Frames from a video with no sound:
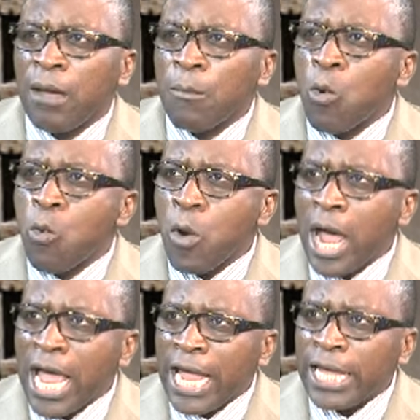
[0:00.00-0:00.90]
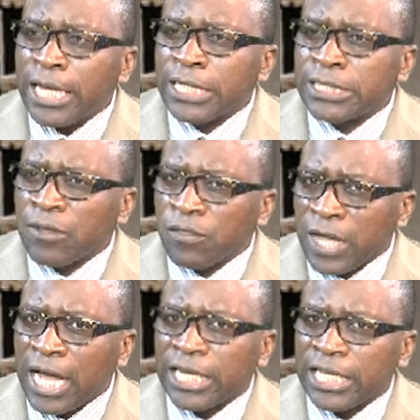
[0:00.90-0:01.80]
But why is it
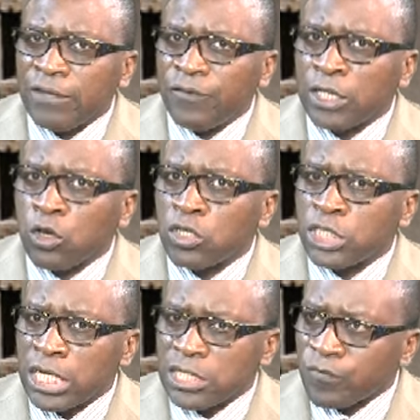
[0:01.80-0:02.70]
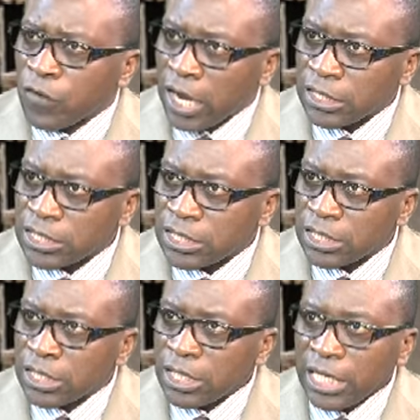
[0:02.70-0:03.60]
that if it concerns France,
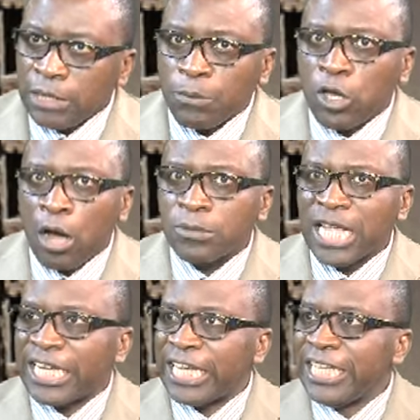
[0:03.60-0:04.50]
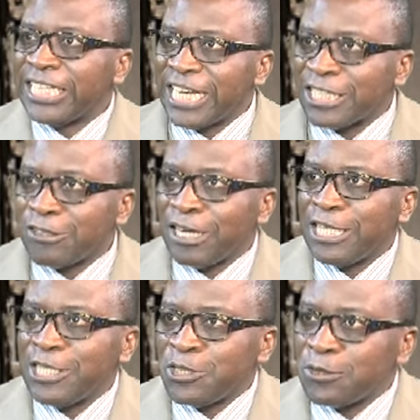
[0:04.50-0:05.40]
it becomes an international issue?